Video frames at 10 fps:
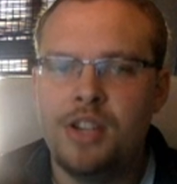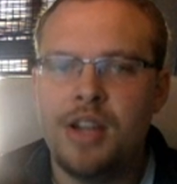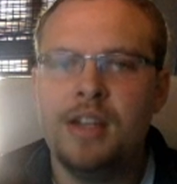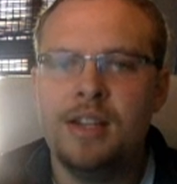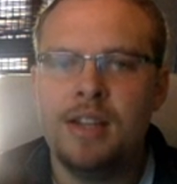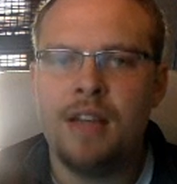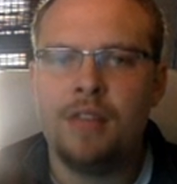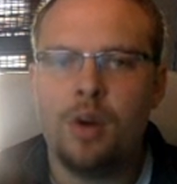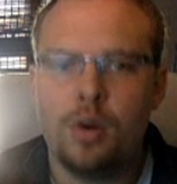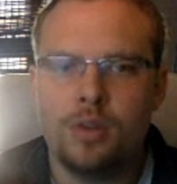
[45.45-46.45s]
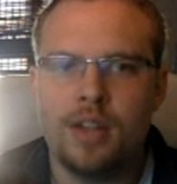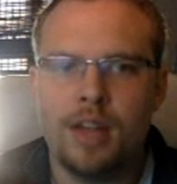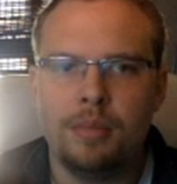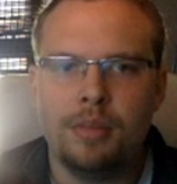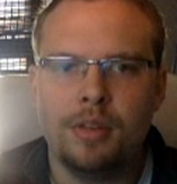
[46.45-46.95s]
I need to have a whole step
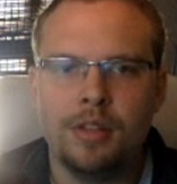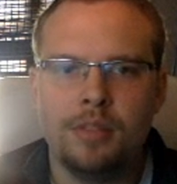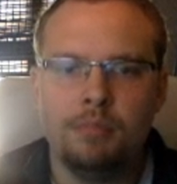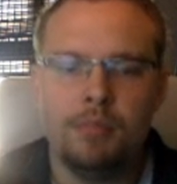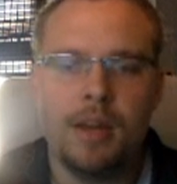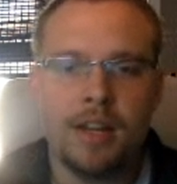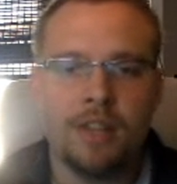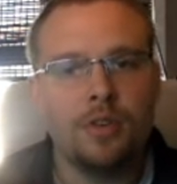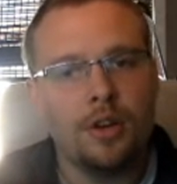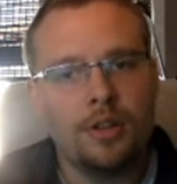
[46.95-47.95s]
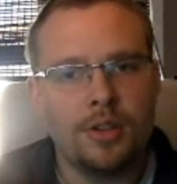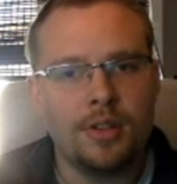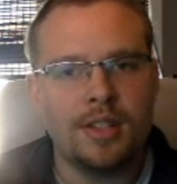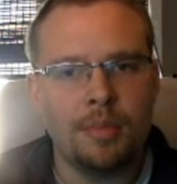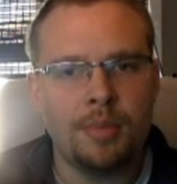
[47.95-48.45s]
because my next 4 notes are a
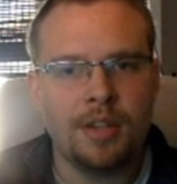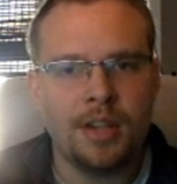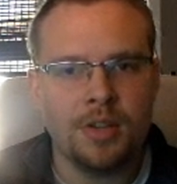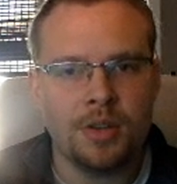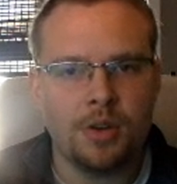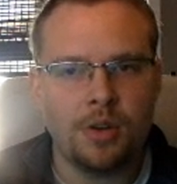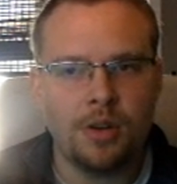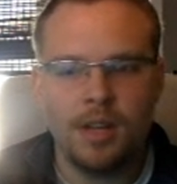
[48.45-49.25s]
separate tetrachord.